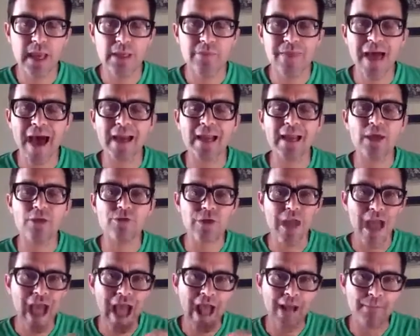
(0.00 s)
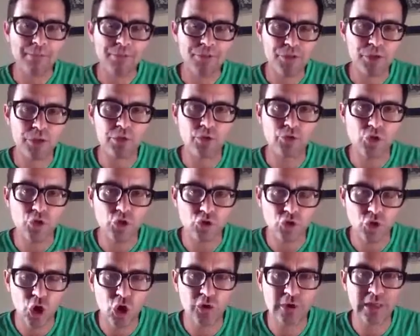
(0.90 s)
That is absolute
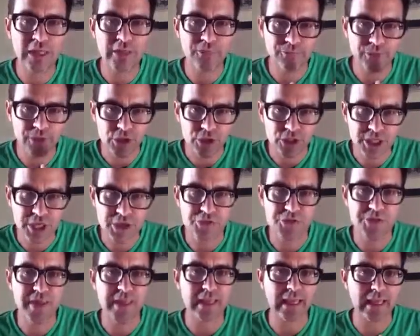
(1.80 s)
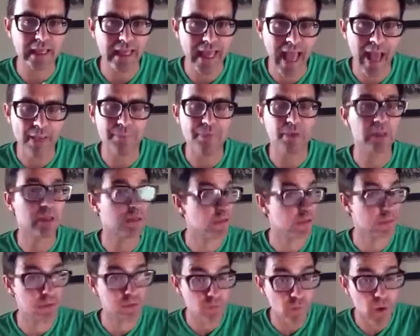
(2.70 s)
crony fascistic
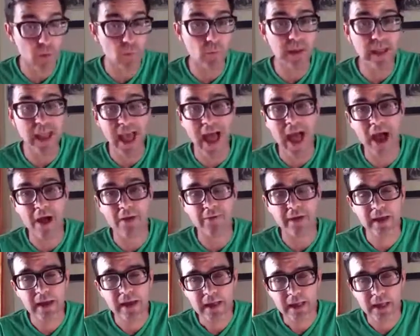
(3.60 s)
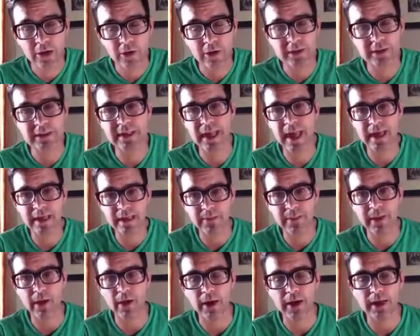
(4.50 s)
capitalism is what we have here today in
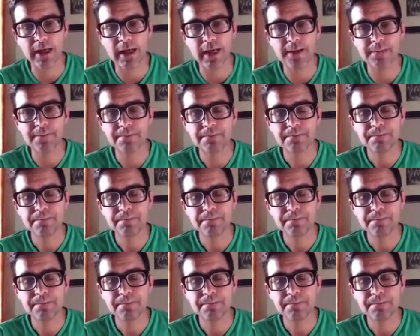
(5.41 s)
America.